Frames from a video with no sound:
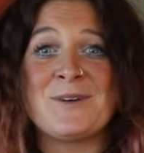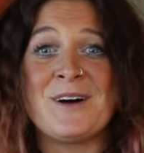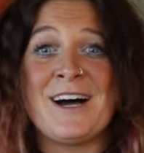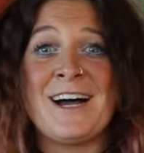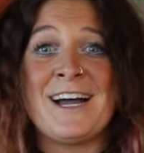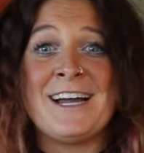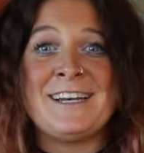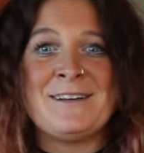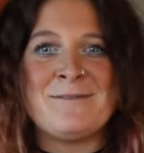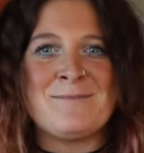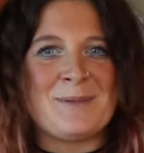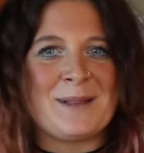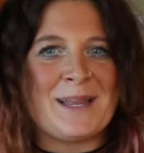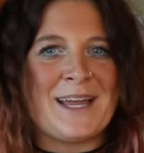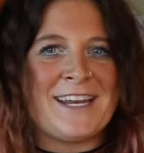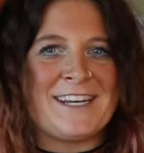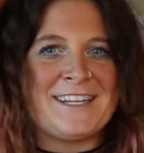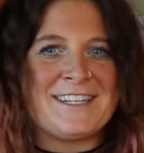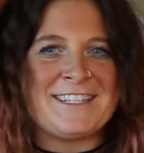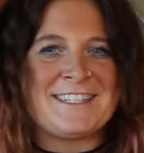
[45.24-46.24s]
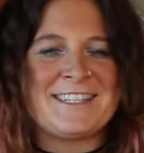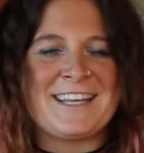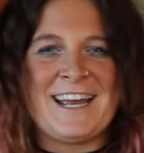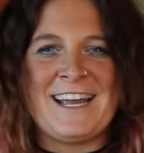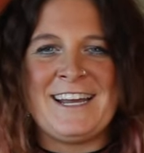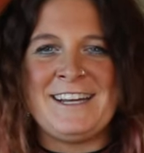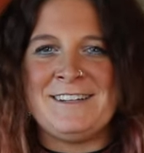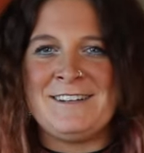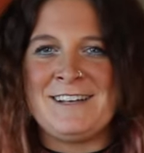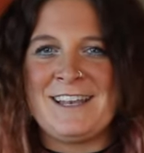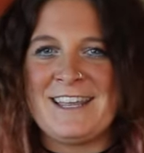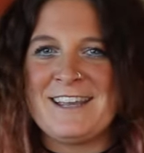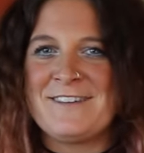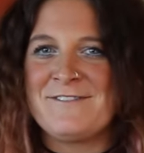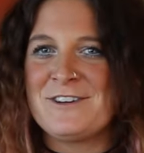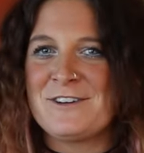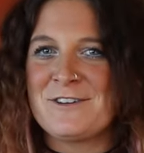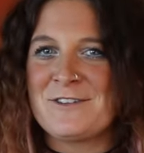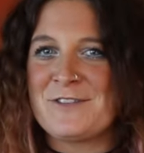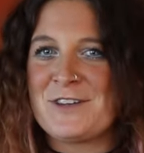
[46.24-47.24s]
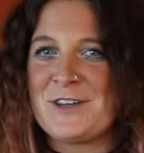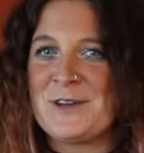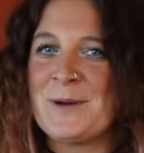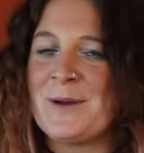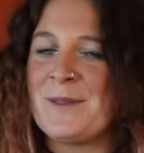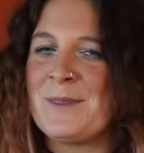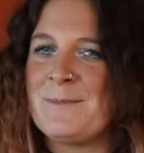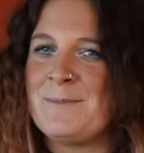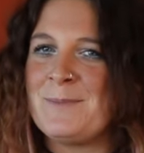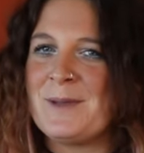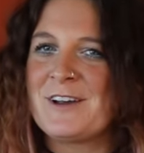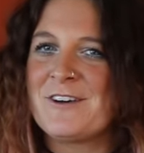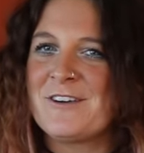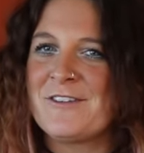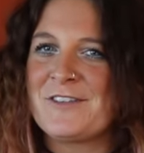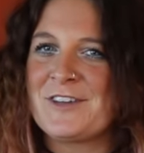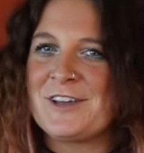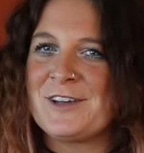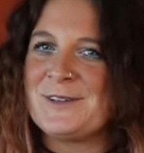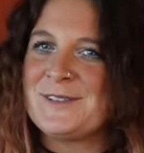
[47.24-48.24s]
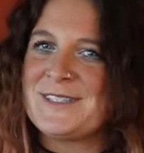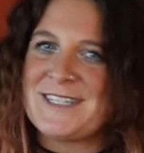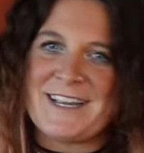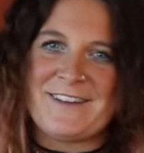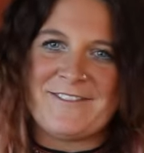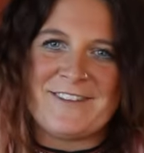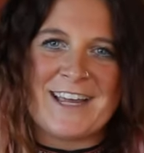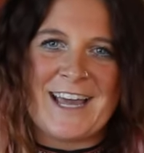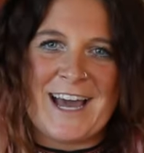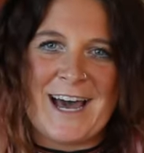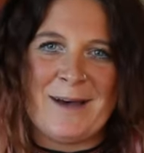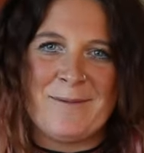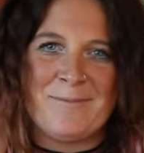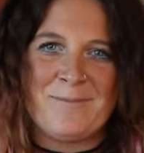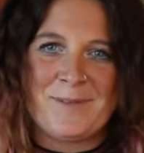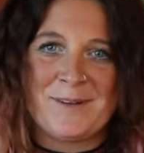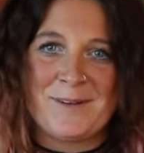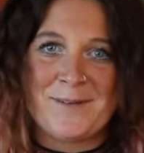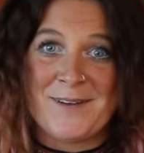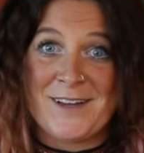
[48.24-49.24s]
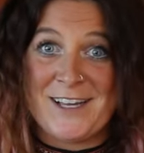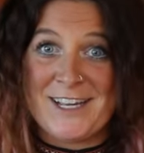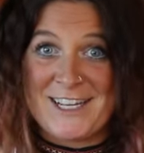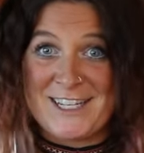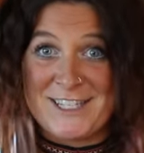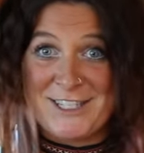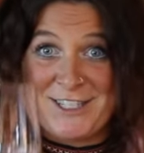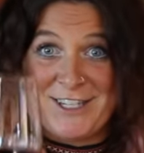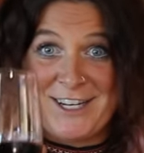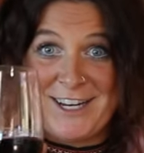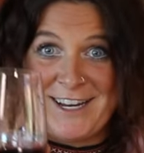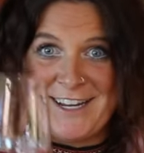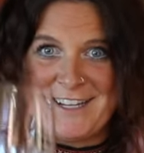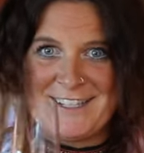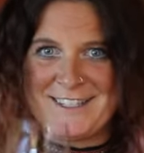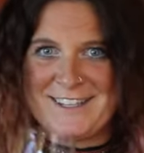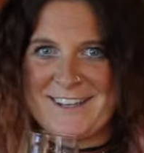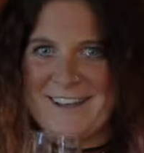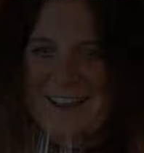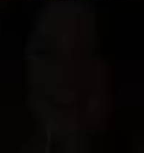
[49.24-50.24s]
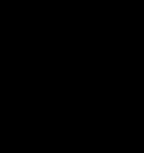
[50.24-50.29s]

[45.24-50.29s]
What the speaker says: wine and platters and leave your review on the Big Review TV app. Cheers.